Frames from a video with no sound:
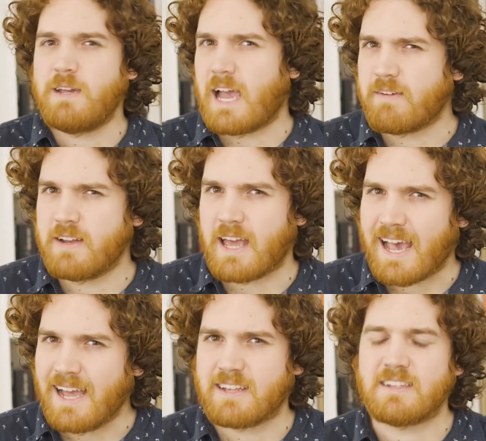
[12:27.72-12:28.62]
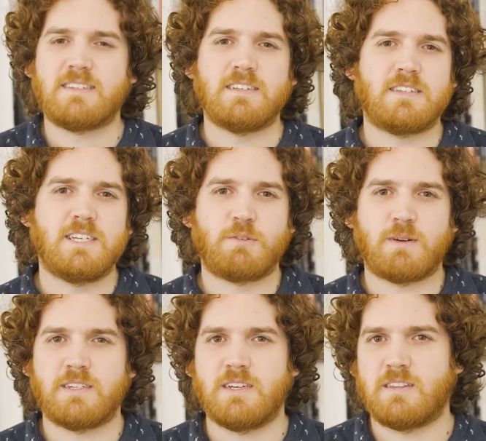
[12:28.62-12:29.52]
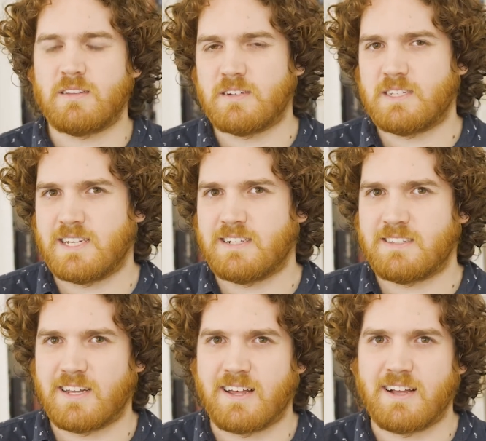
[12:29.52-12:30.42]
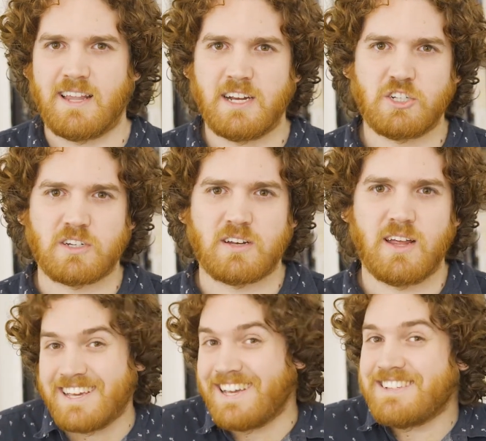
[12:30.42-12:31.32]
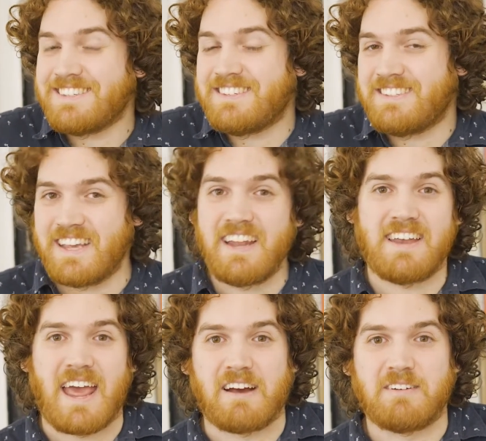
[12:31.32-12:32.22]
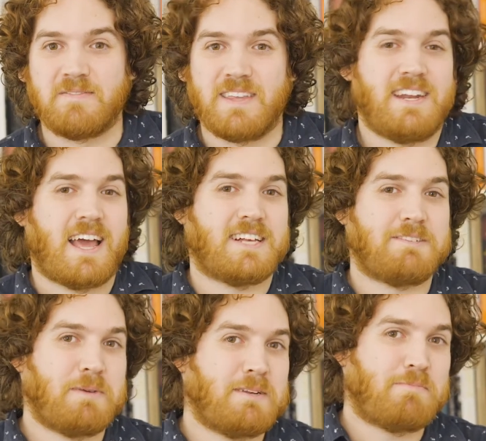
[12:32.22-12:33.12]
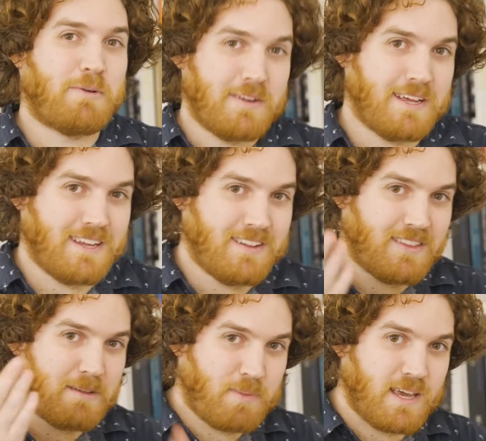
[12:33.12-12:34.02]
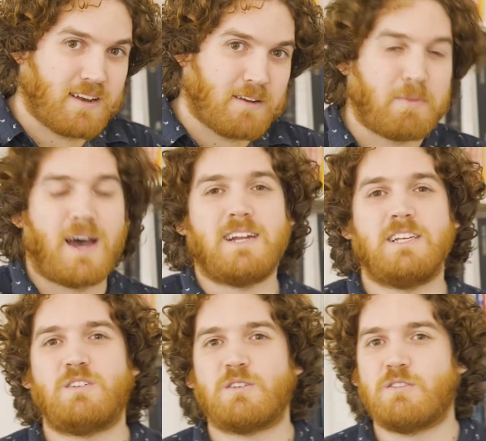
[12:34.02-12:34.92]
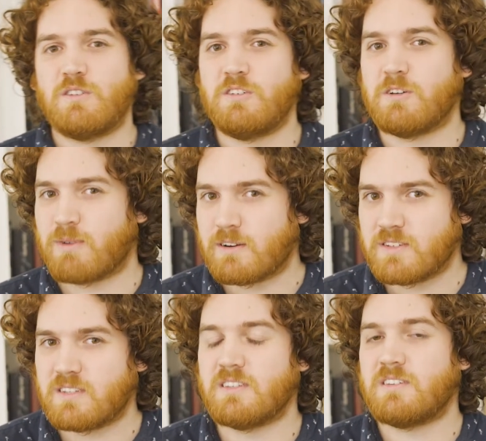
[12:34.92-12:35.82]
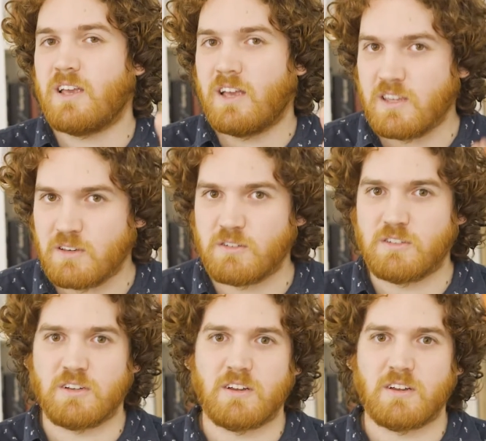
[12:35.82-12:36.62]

haven't had it since the 2013 Senate election. It's dead now. It has been put in the bin. Parties don't choose your preferences, you do.